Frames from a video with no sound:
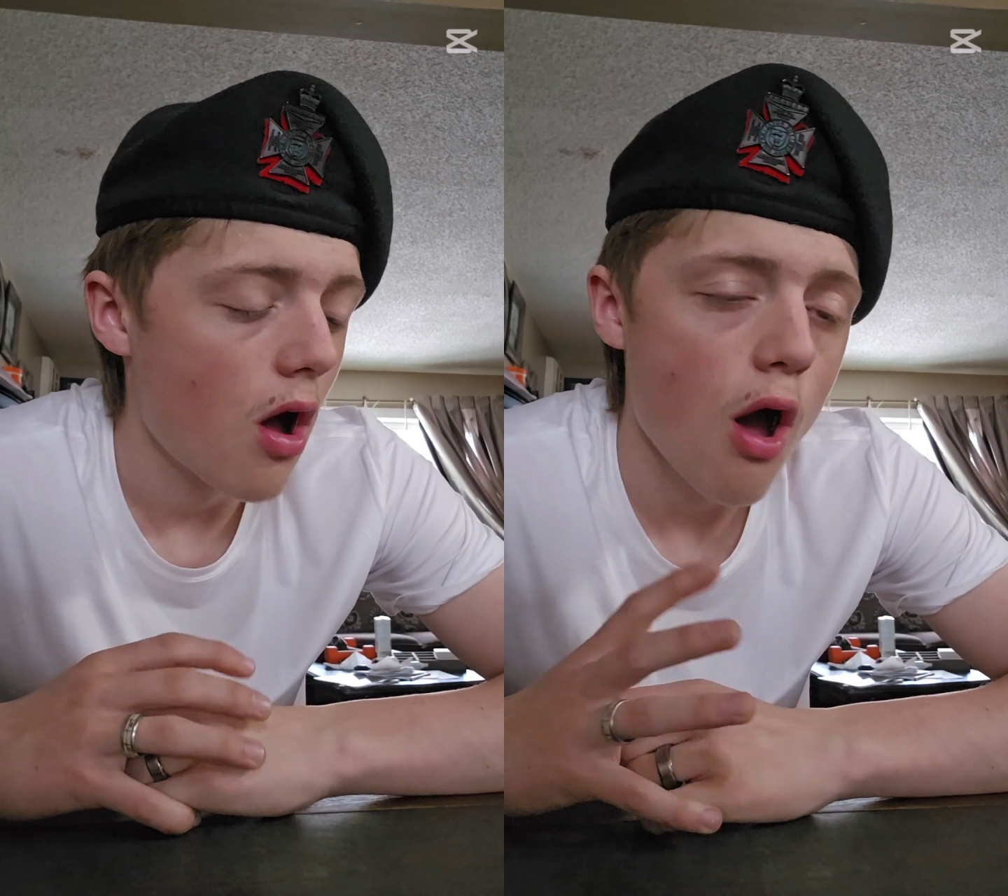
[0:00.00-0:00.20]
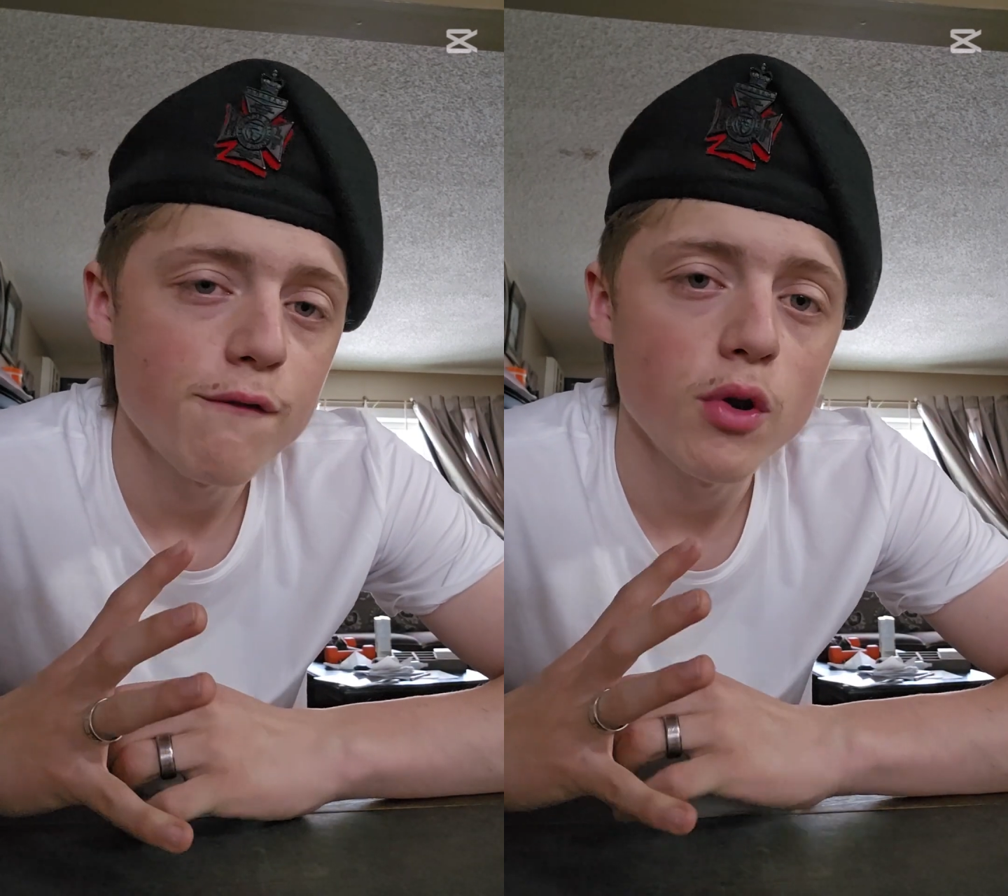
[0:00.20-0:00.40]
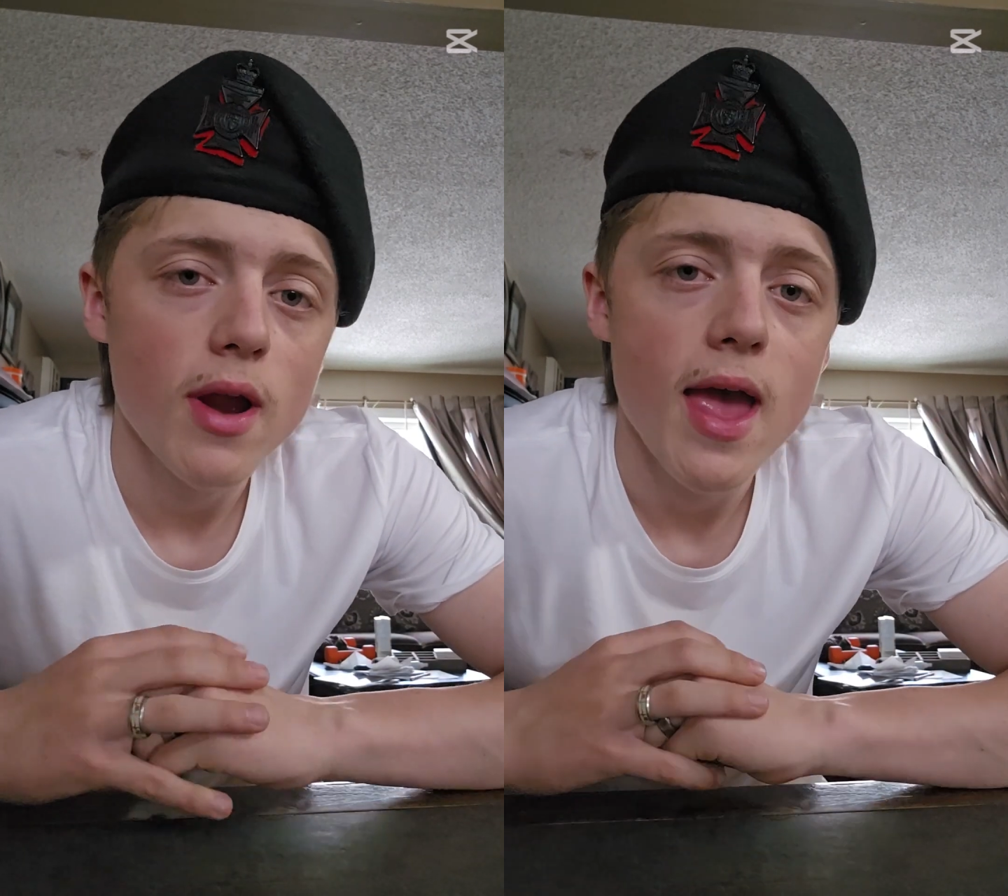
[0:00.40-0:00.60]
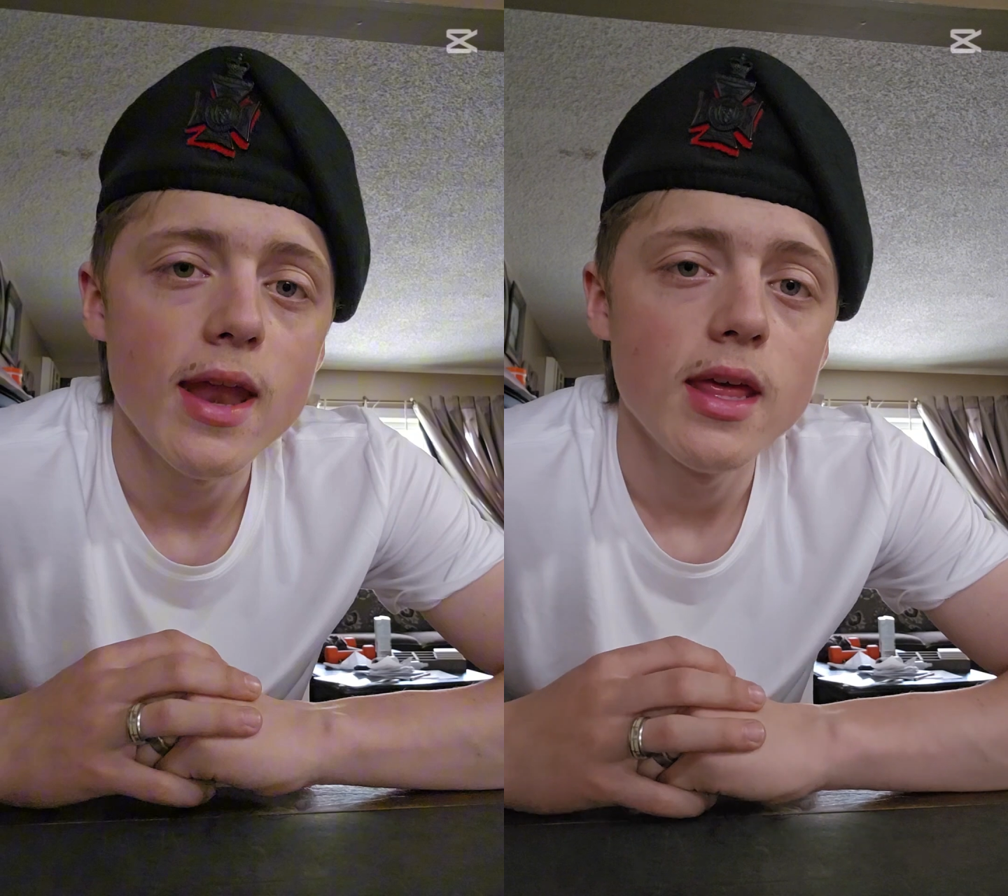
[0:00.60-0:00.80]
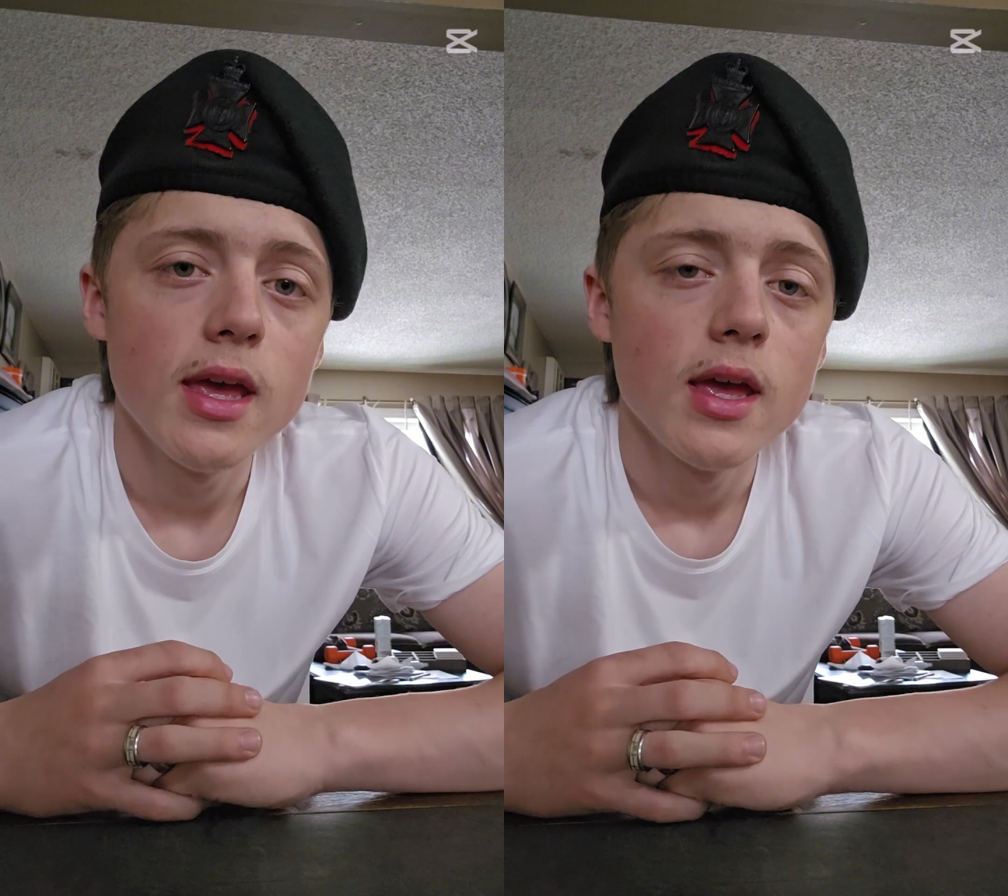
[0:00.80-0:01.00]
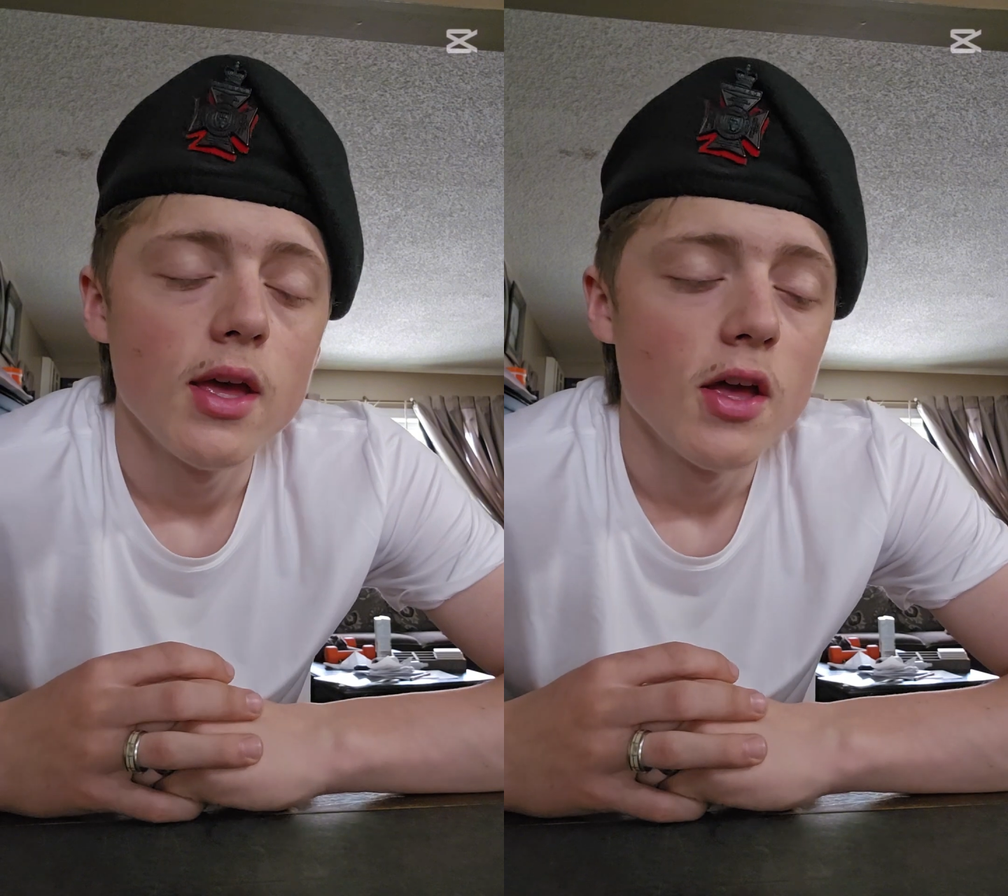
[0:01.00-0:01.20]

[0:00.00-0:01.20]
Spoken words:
off your head,